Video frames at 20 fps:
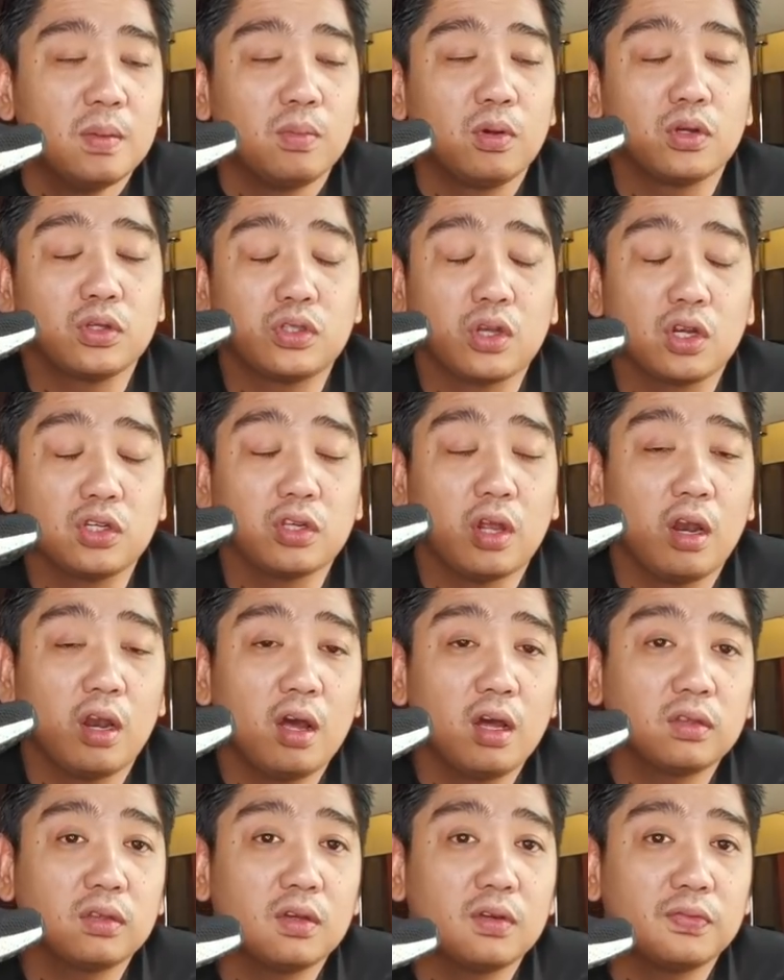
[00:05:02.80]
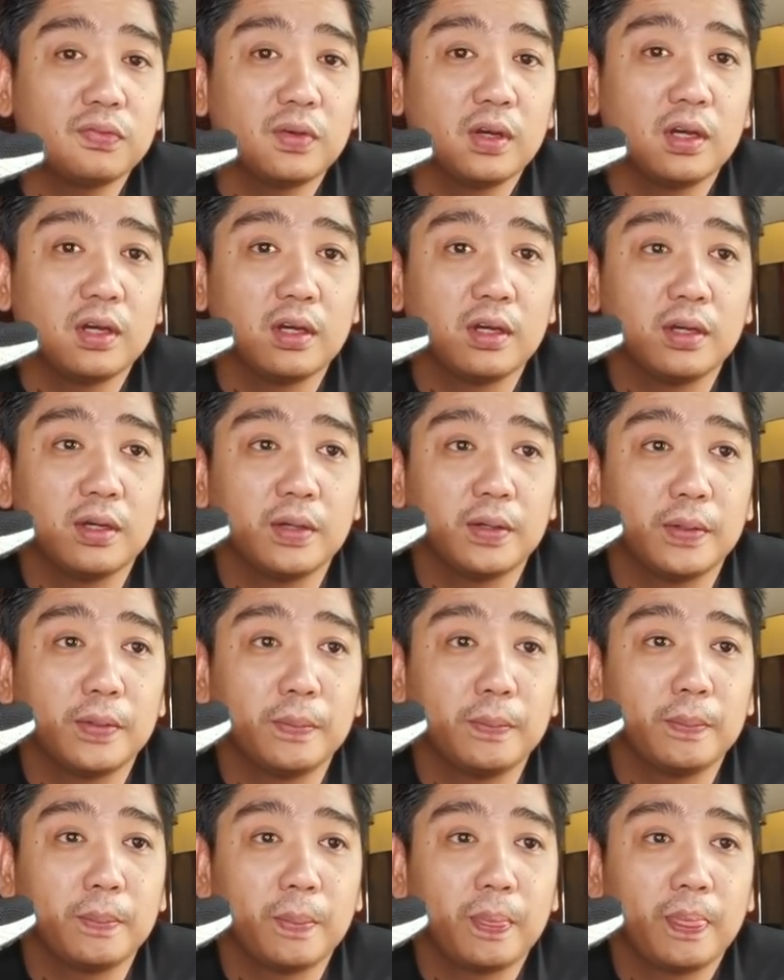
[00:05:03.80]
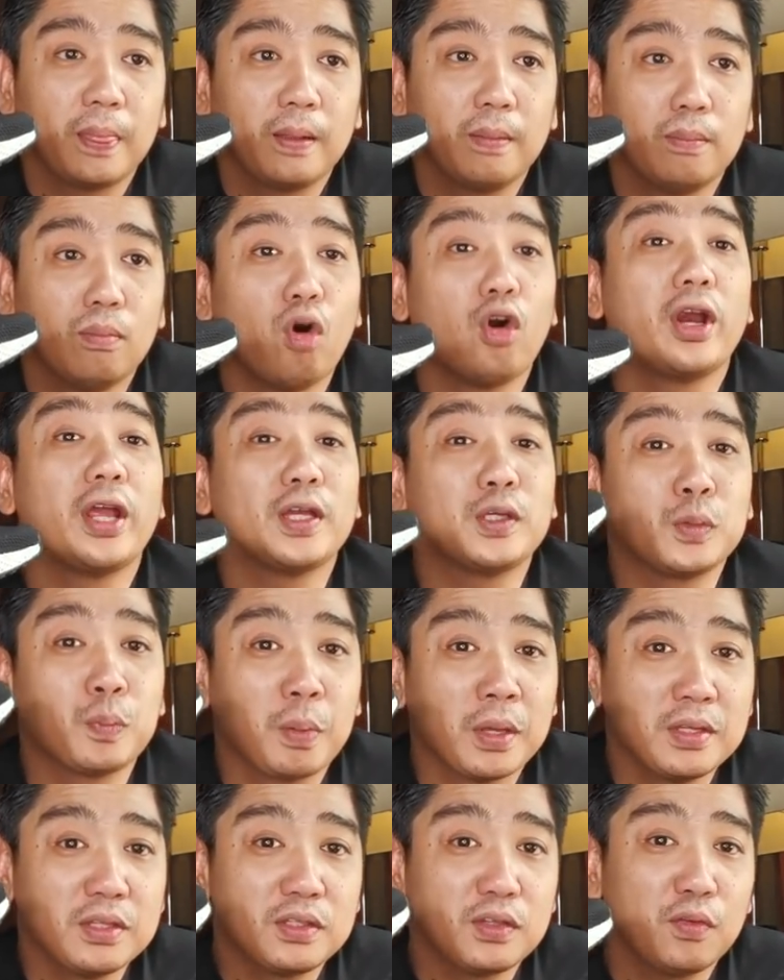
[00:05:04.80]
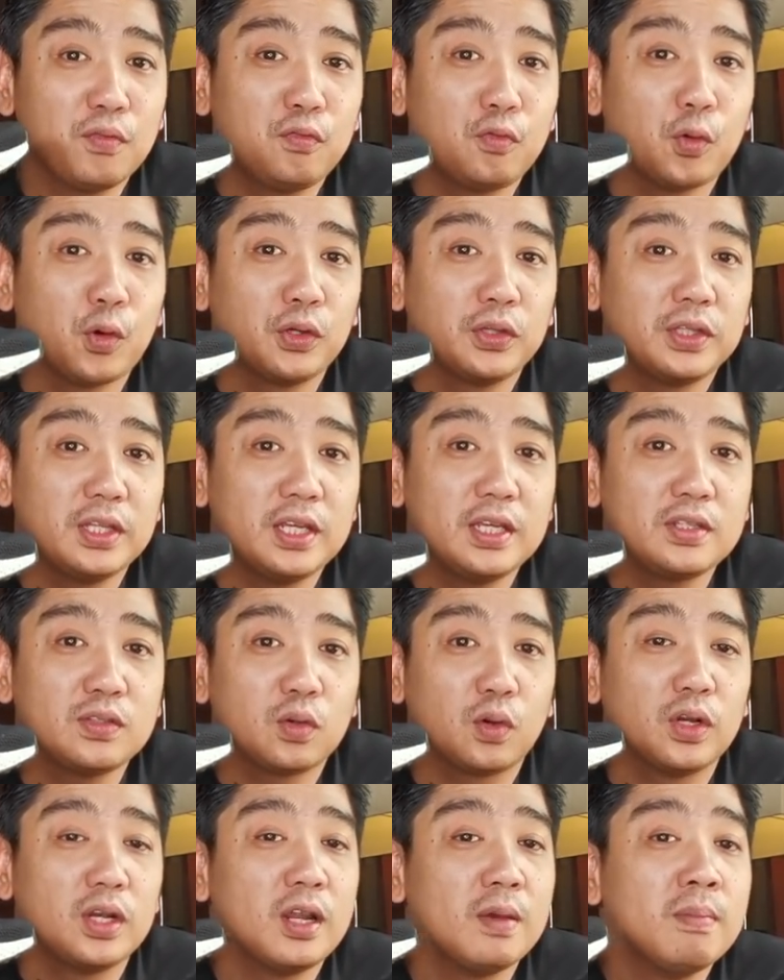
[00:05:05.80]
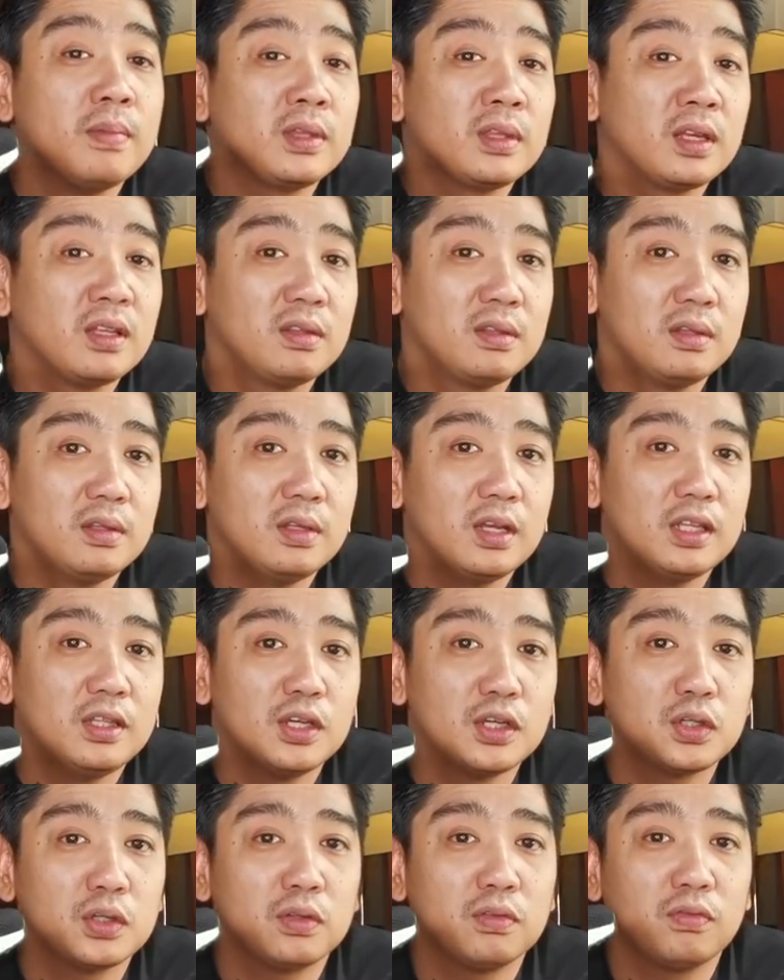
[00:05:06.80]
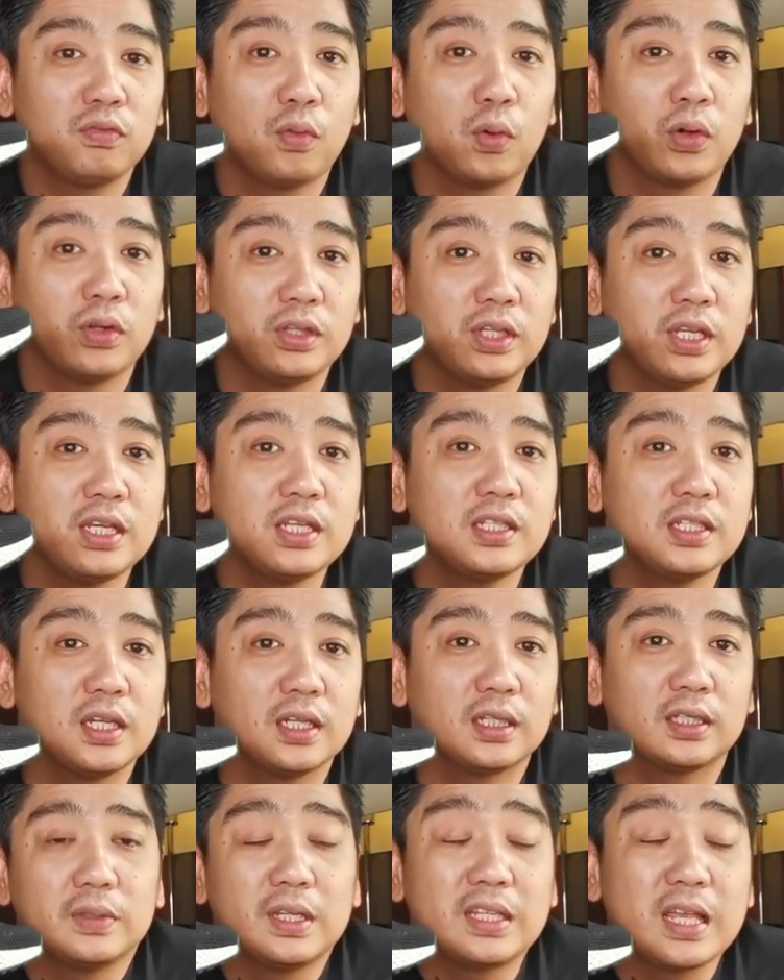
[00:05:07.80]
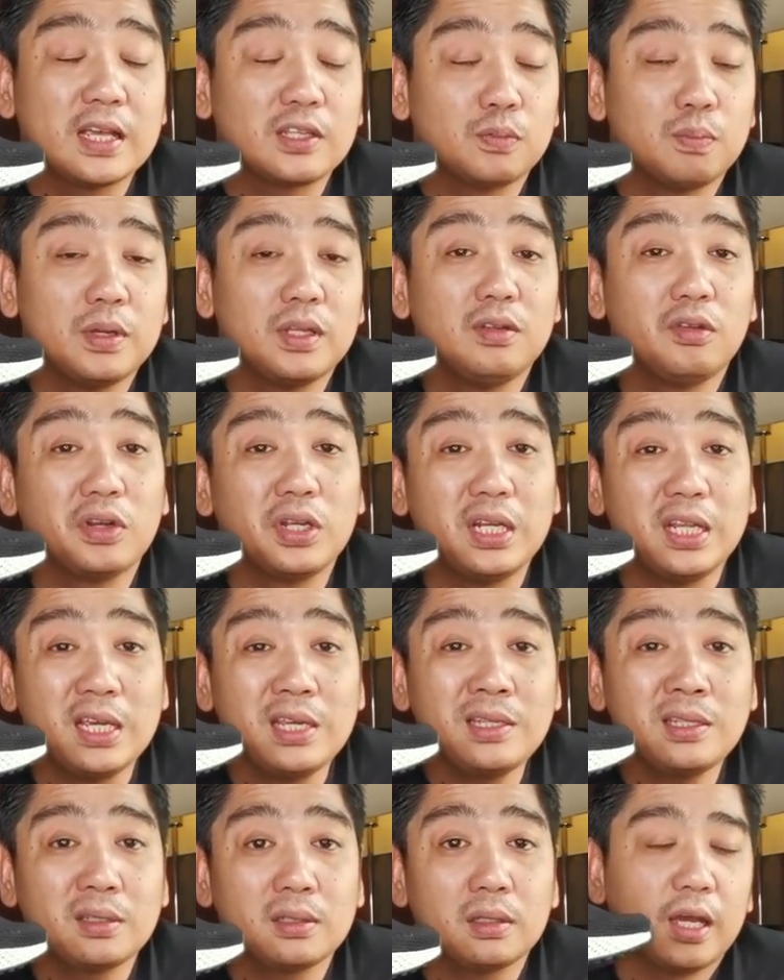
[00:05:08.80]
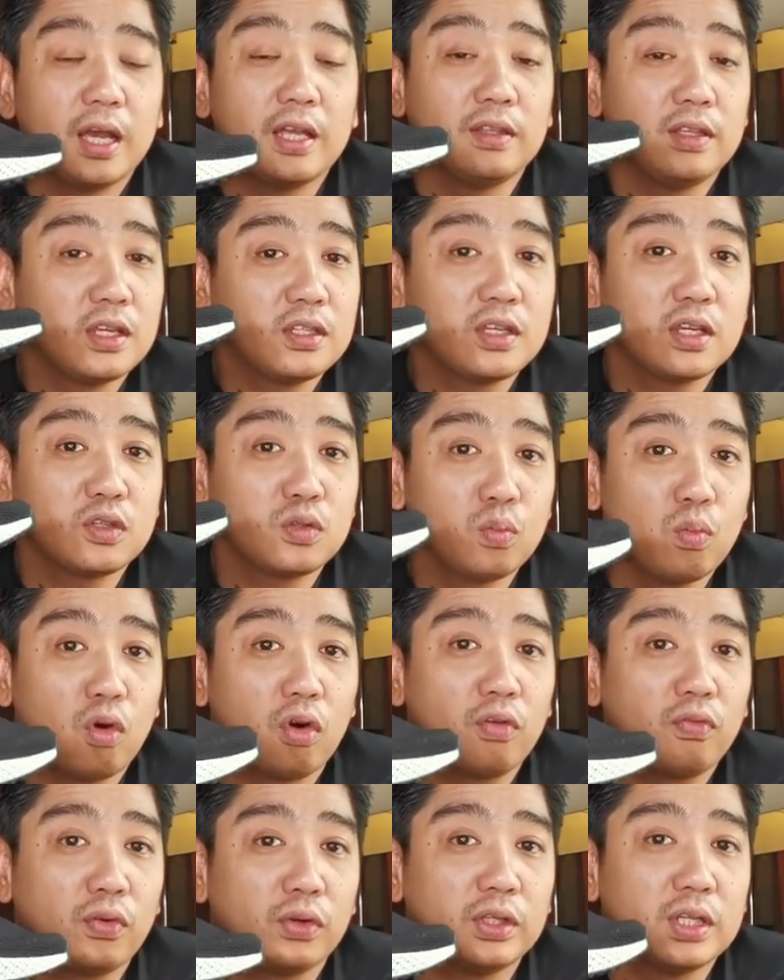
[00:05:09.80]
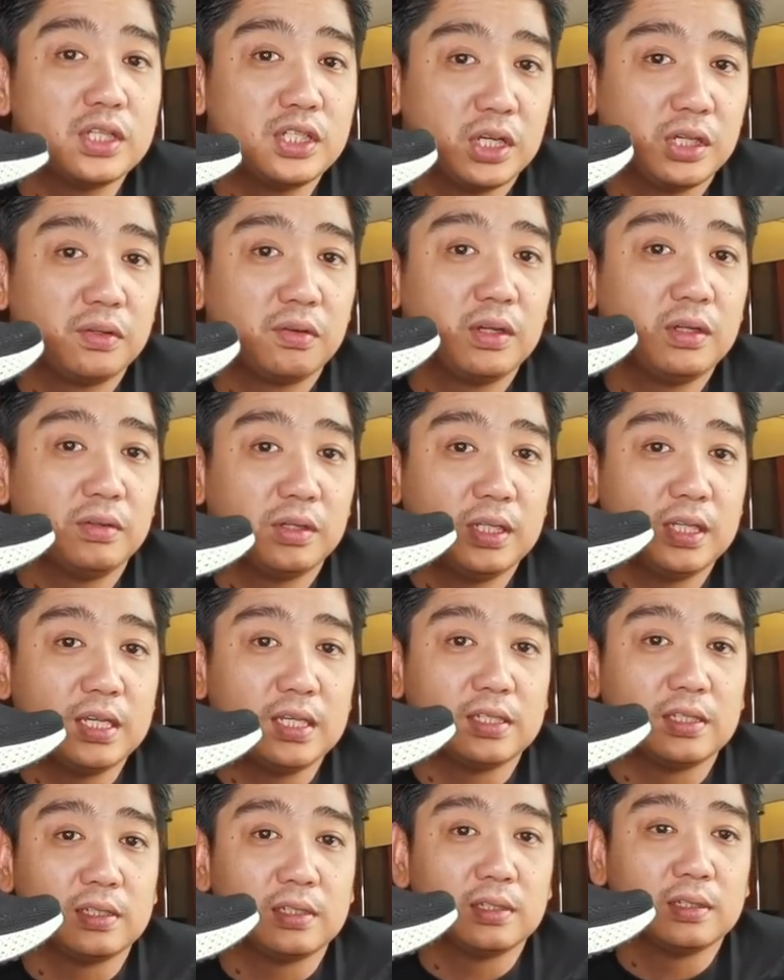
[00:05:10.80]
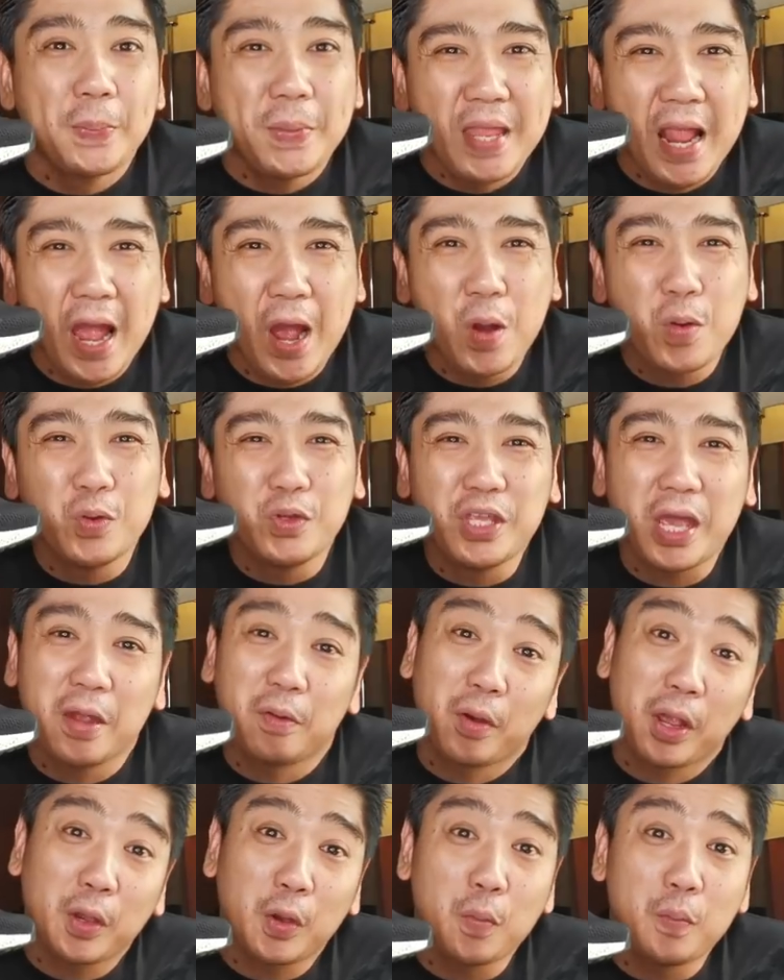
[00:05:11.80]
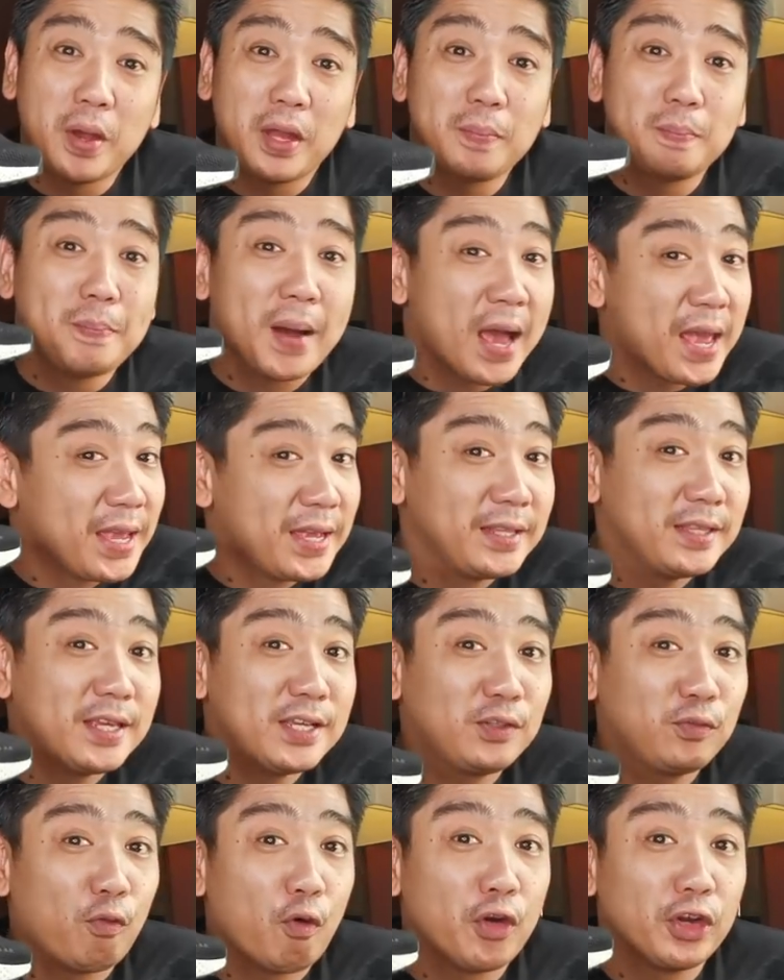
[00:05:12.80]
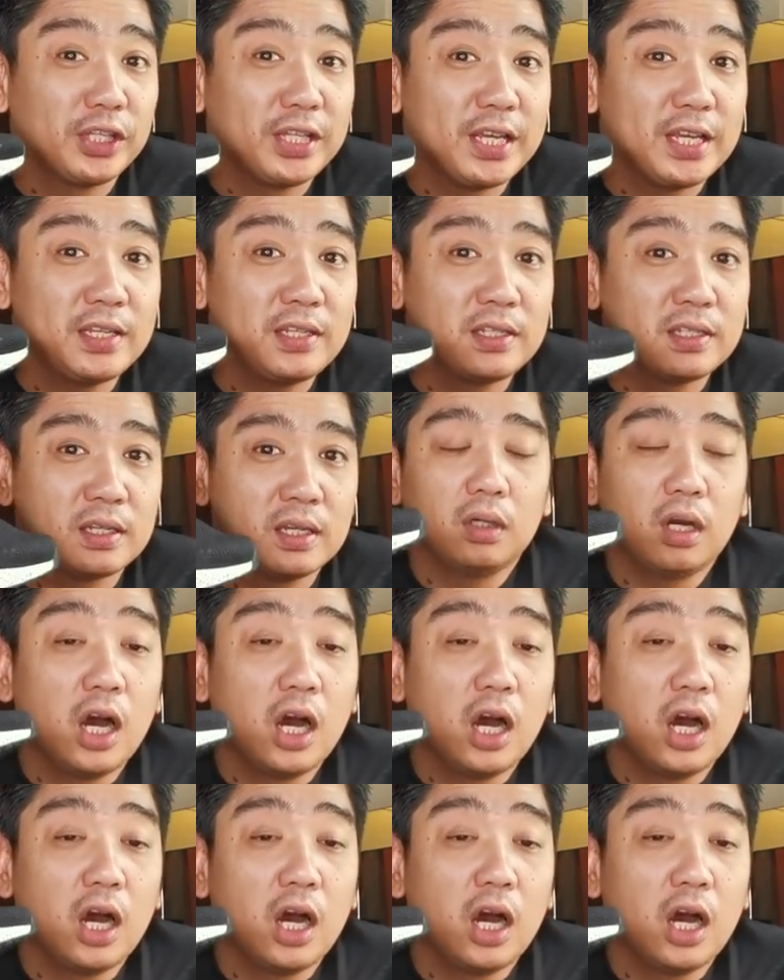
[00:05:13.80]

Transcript: because there's a lot of uh, more expensive 4Ds or limited edition 4Ds that, that has been released and this is more for the general release. Now, would I recommend buying these 4Ds?